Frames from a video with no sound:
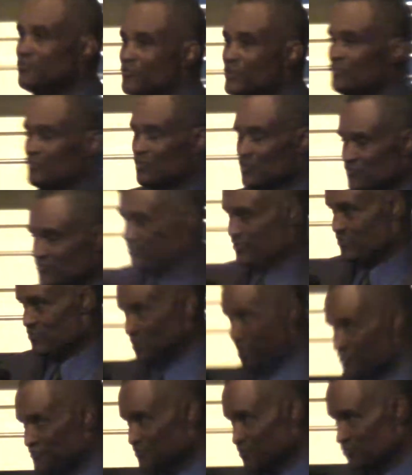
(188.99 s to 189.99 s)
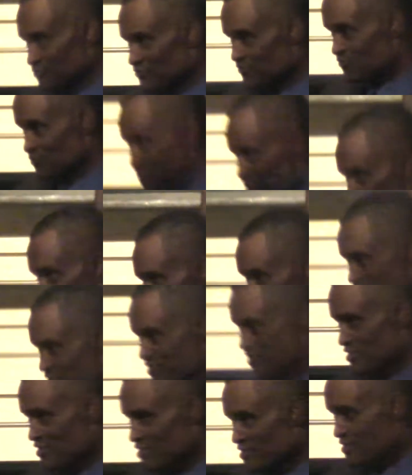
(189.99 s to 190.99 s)
we moved to the West Oso
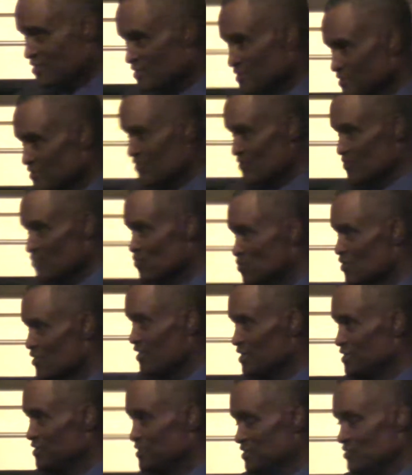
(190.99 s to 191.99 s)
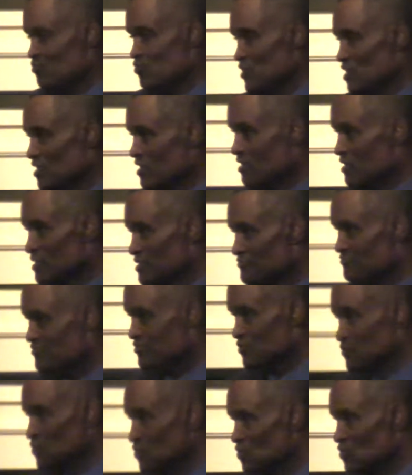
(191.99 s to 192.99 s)
district, where he did well
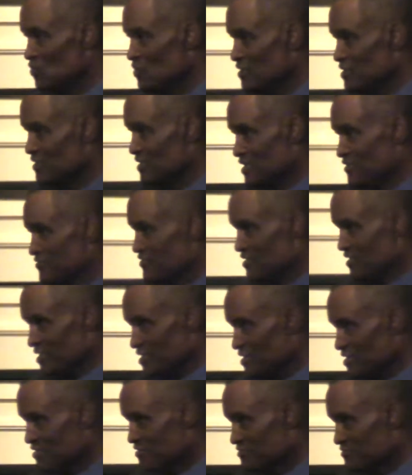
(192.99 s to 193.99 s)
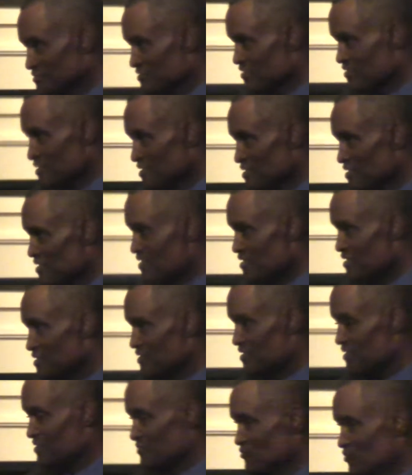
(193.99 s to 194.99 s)
at school and athletics.
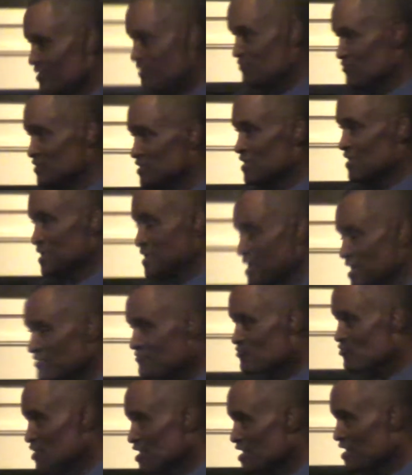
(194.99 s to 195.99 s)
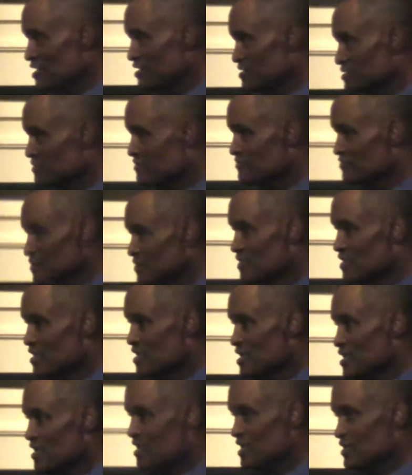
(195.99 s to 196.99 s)
Then when he was in the 9th grade,
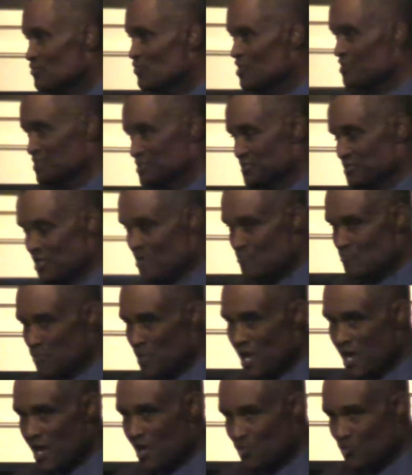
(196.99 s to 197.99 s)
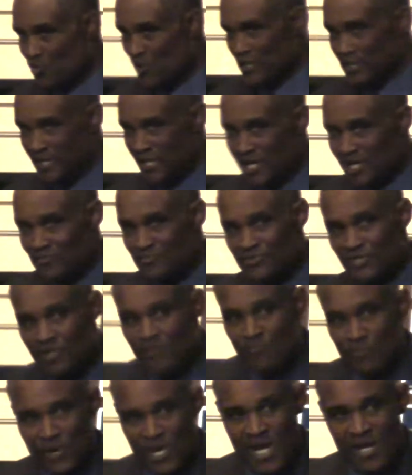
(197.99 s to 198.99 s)
he went to Tom Brown, where he helped
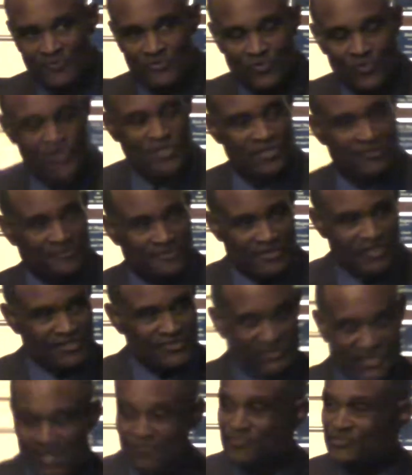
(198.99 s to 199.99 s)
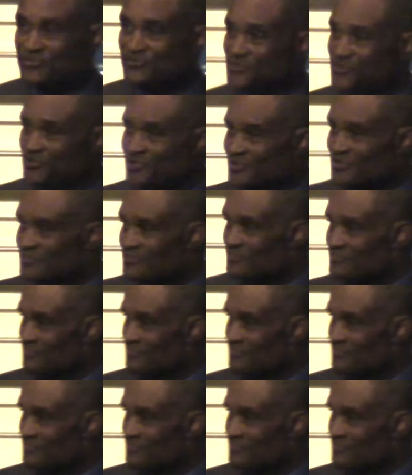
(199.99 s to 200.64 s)
Tom Brown to win the city championship.